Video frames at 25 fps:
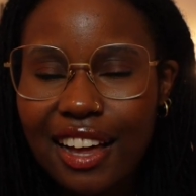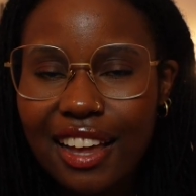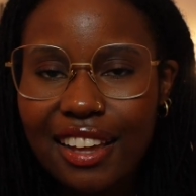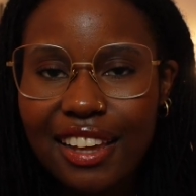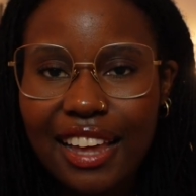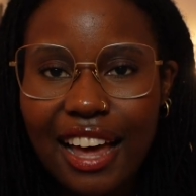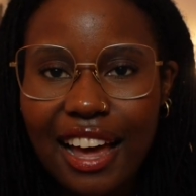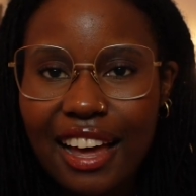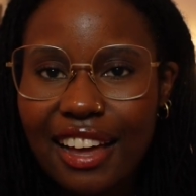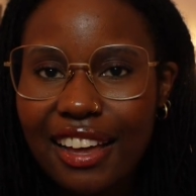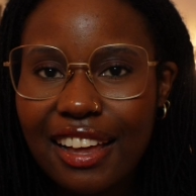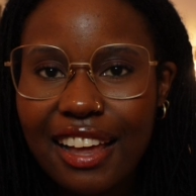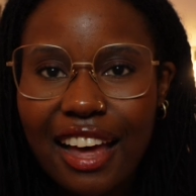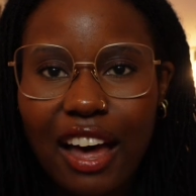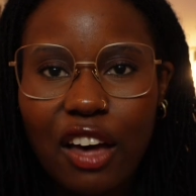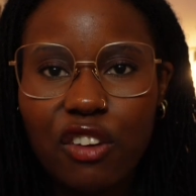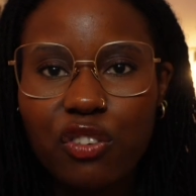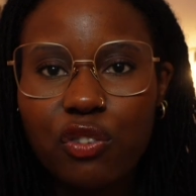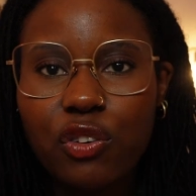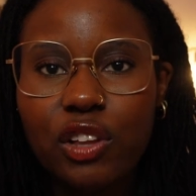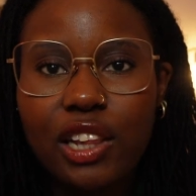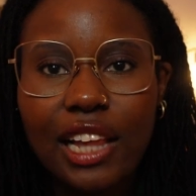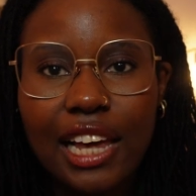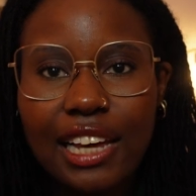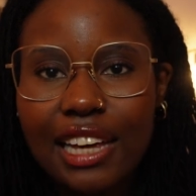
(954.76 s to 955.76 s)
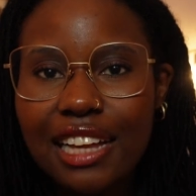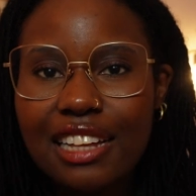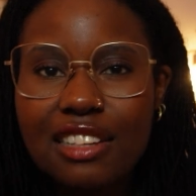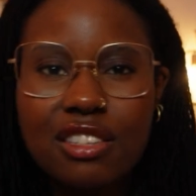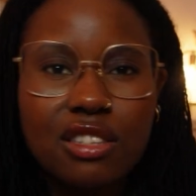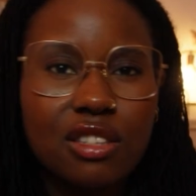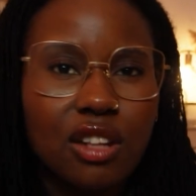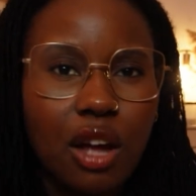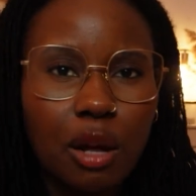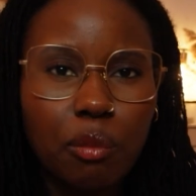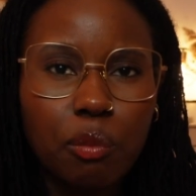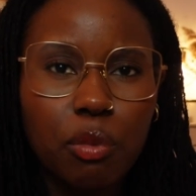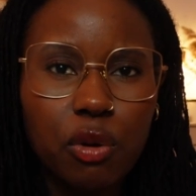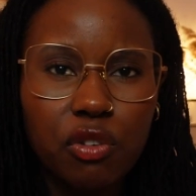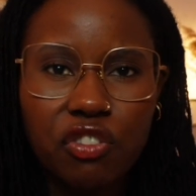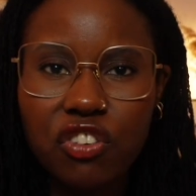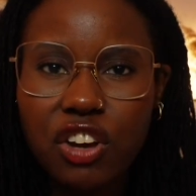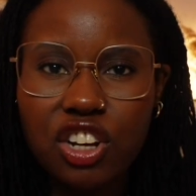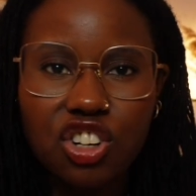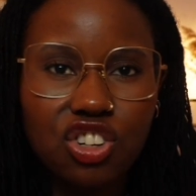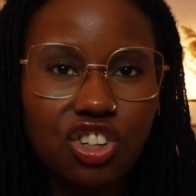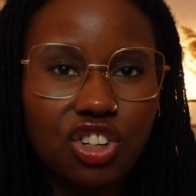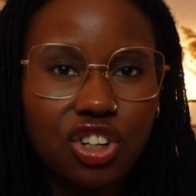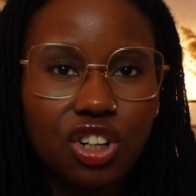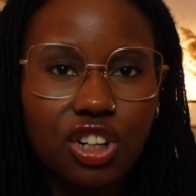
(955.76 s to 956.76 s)
yeah, I feel like it's not
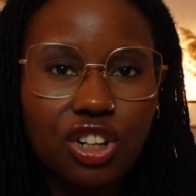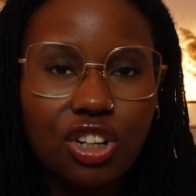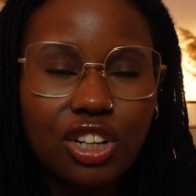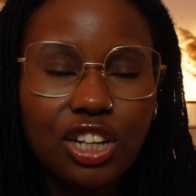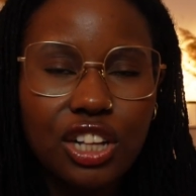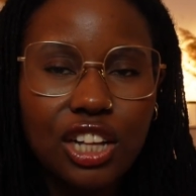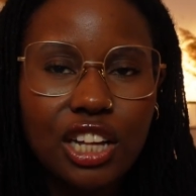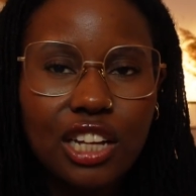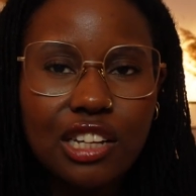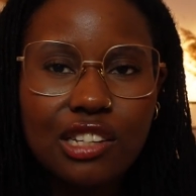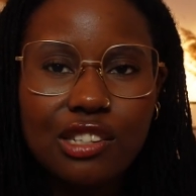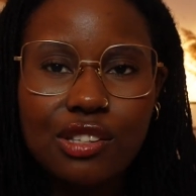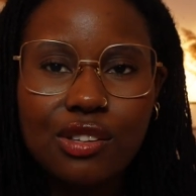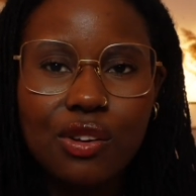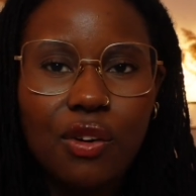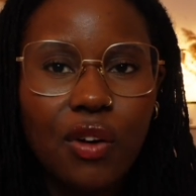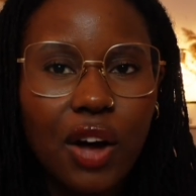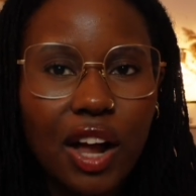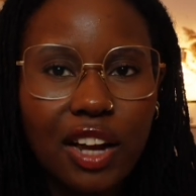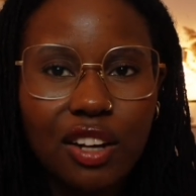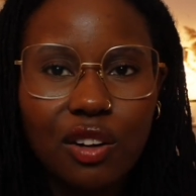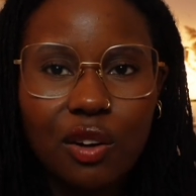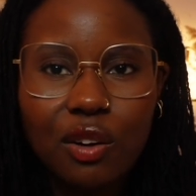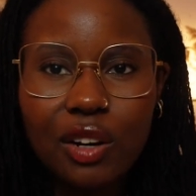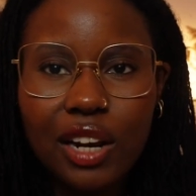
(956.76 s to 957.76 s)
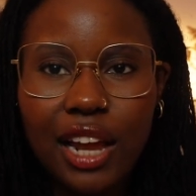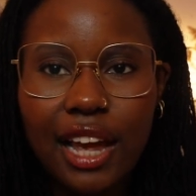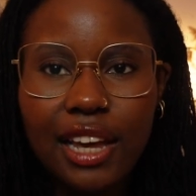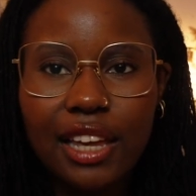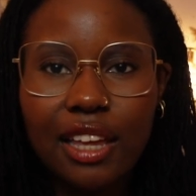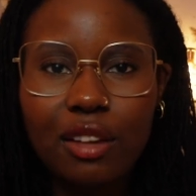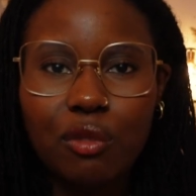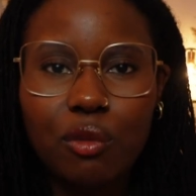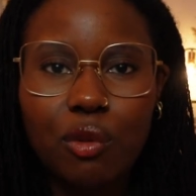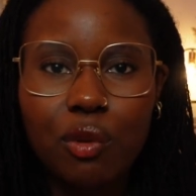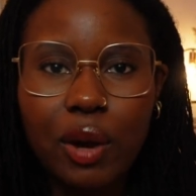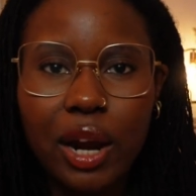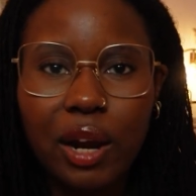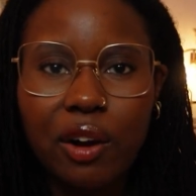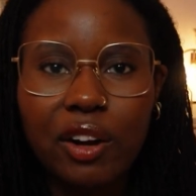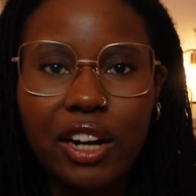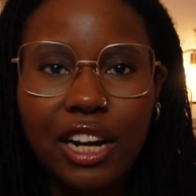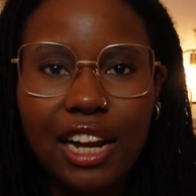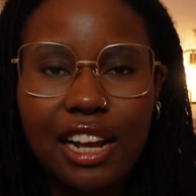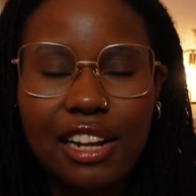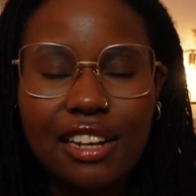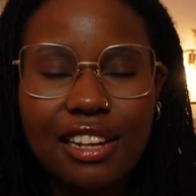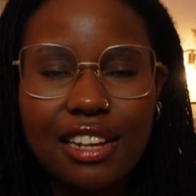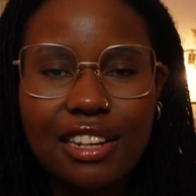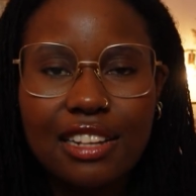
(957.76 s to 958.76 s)
professional. So I don't like it wearing
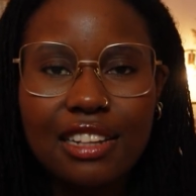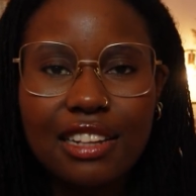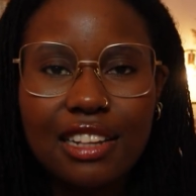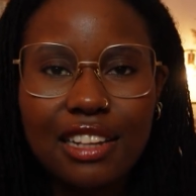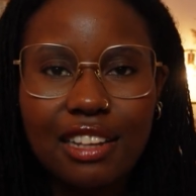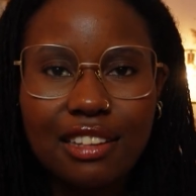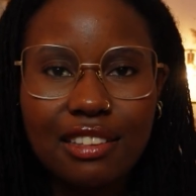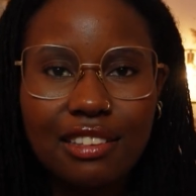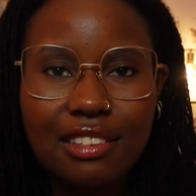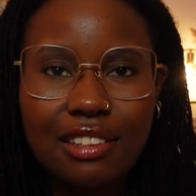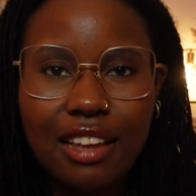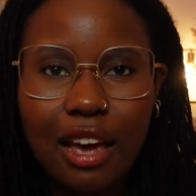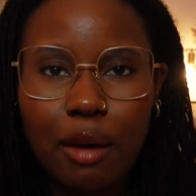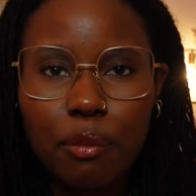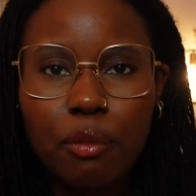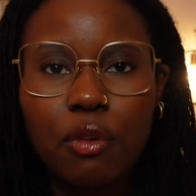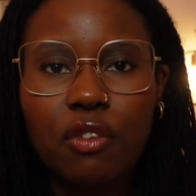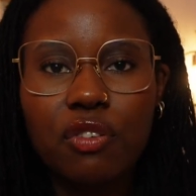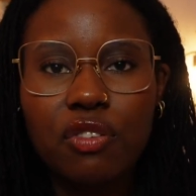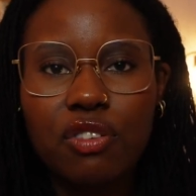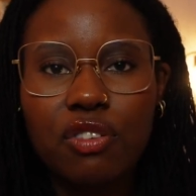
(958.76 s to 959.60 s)
it in this type of